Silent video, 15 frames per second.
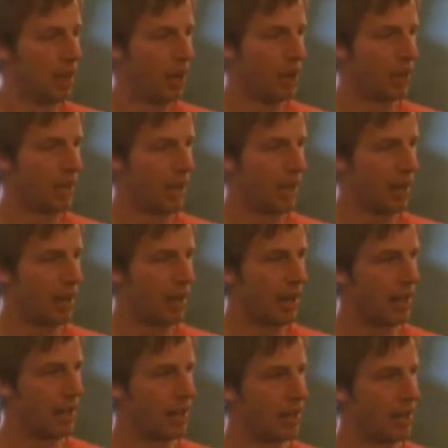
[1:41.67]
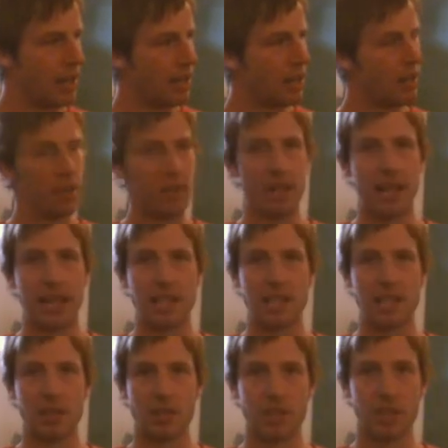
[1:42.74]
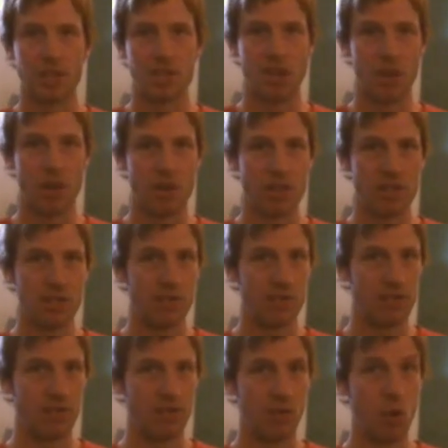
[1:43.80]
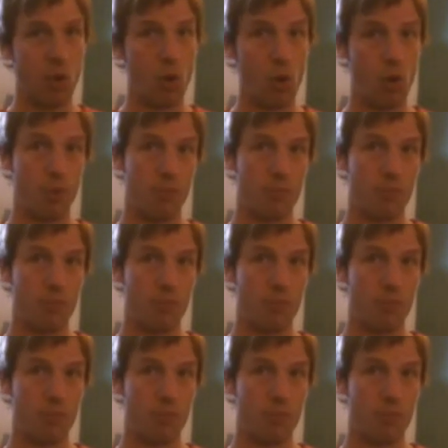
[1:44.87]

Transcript: Okay, and then the next thing I was going to show is 4,